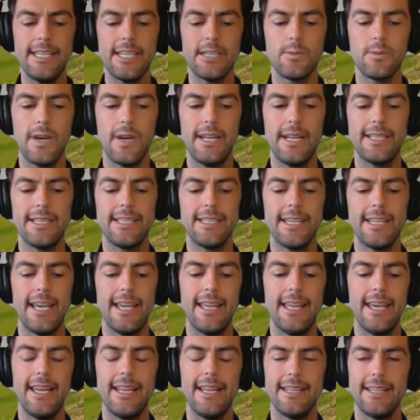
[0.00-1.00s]
way to say
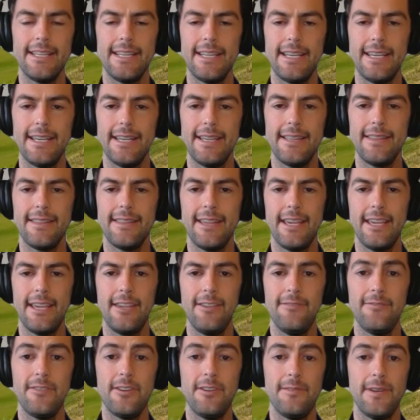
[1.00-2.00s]
that, and thank
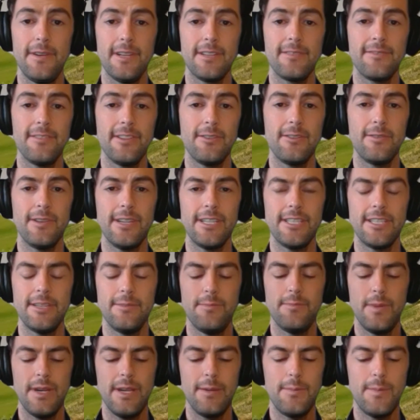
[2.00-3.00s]
you very much for the question,
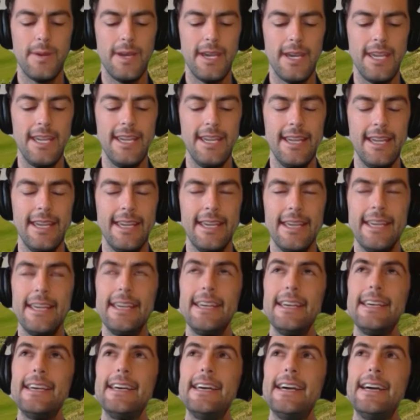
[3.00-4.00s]
Big P.
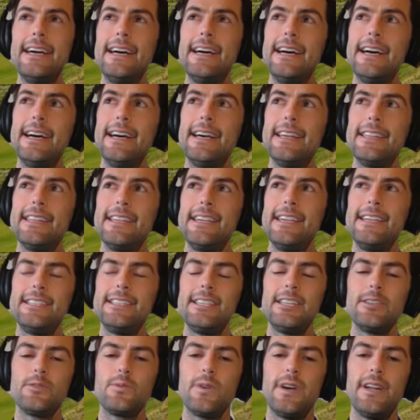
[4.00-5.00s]
The
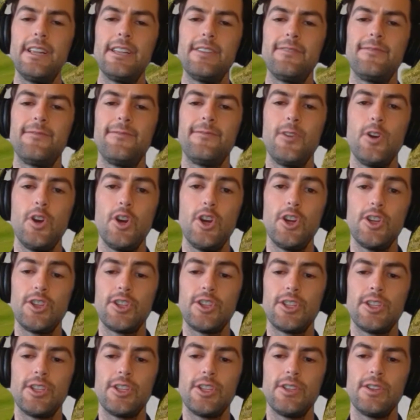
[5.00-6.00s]
easiest way to
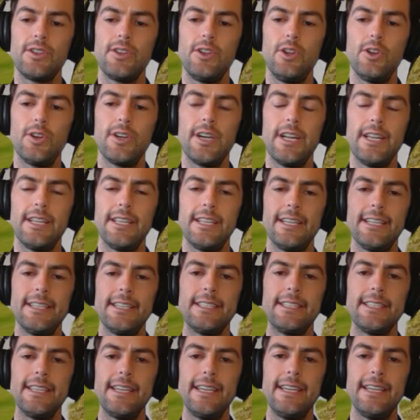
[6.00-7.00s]
first look at
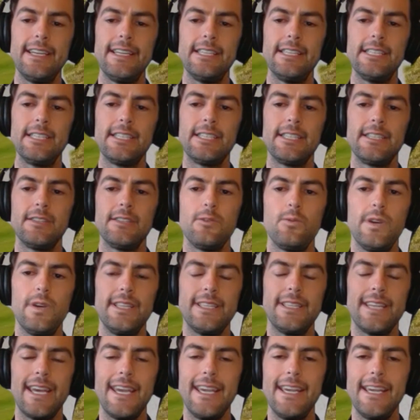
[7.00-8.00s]
this is when
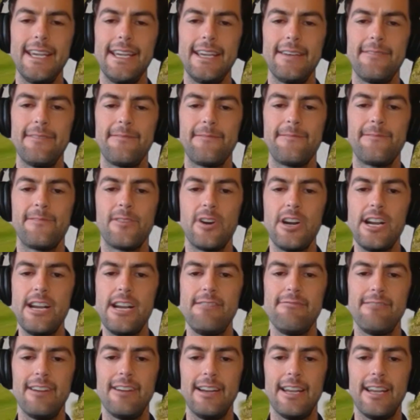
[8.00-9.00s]
taking a free
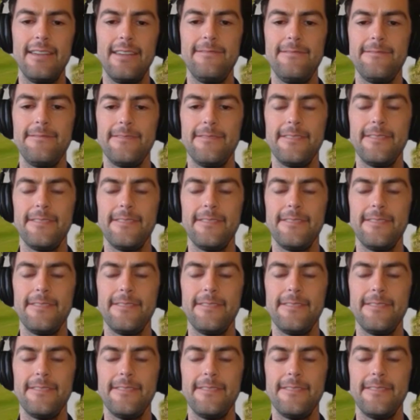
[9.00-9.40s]
relief,